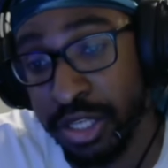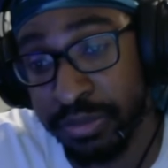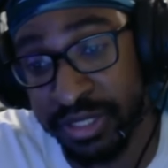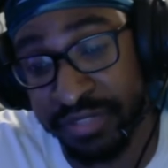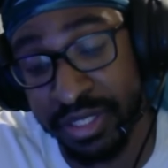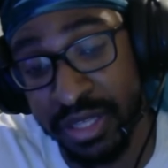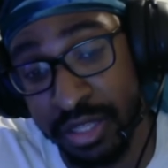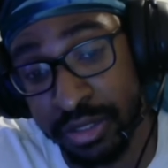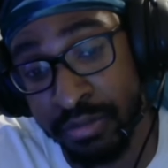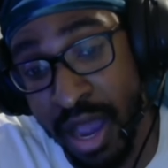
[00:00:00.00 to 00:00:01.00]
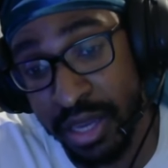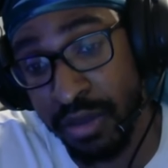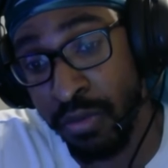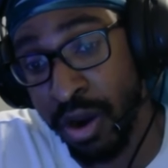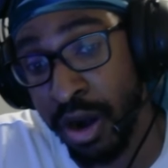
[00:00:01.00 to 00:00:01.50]
specifically Tatsumaki,
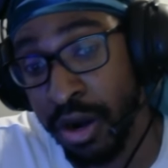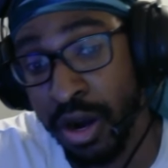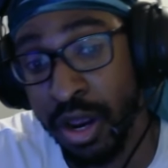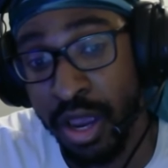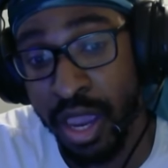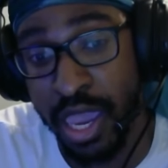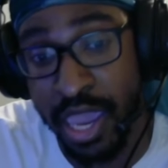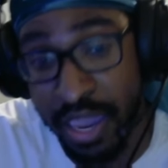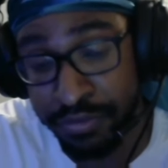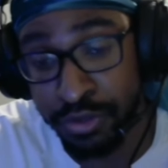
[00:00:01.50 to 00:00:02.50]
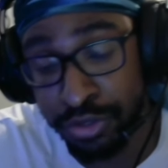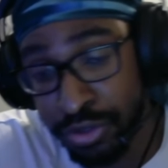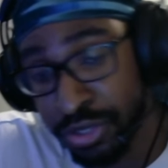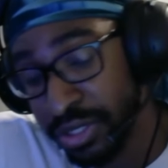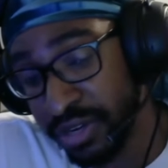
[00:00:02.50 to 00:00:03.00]
where if you do
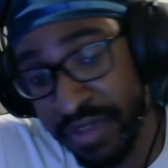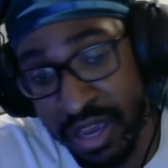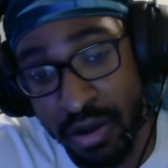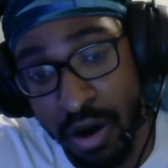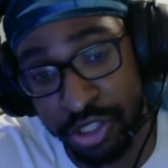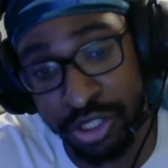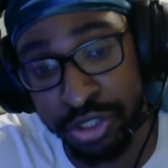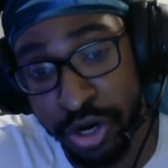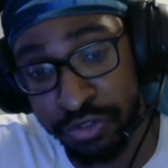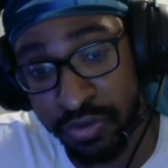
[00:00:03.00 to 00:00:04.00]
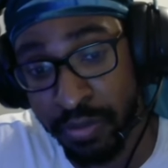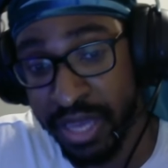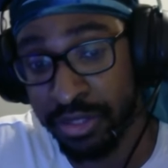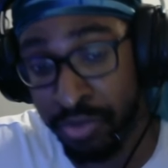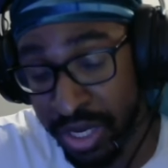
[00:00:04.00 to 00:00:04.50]
use an event card, she turns from a
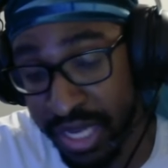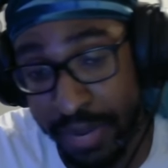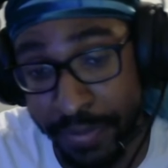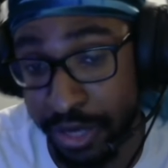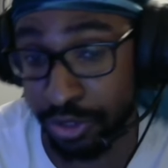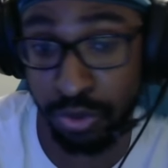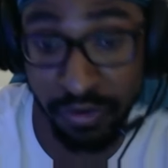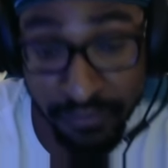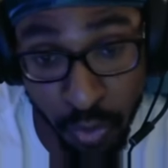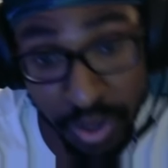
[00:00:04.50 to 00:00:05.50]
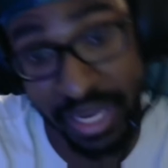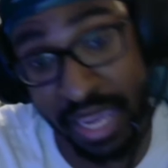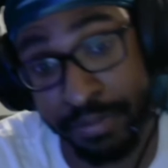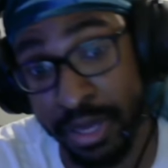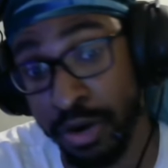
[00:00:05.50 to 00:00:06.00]
3k beater to a
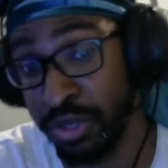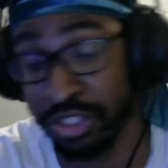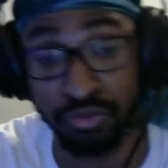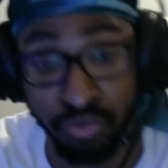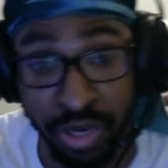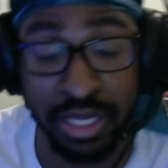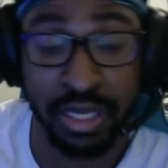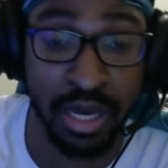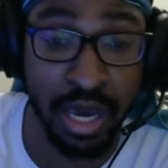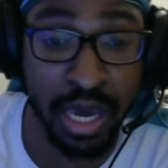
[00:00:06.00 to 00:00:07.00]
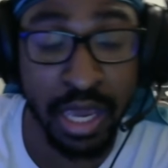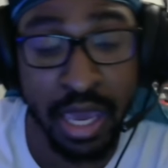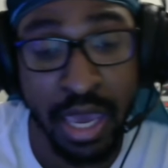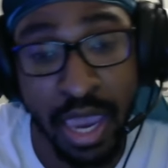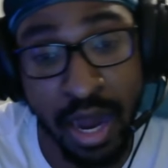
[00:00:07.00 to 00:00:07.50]
4k beater, which is really good.
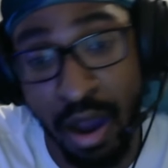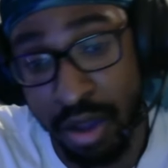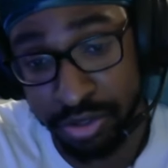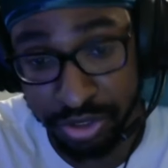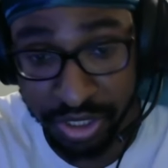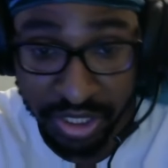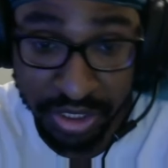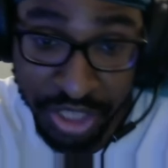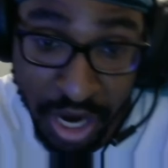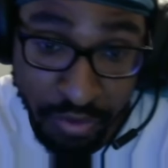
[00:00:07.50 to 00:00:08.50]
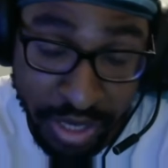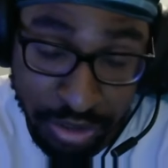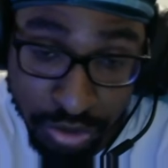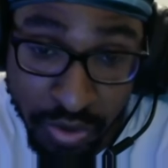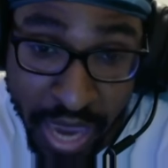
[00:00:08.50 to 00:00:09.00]
And also she just generates
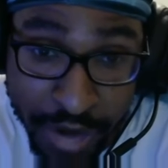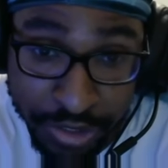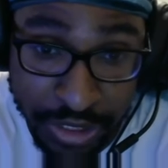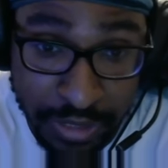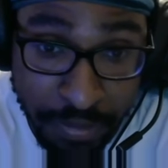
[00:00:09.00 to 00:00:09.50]
2 energy.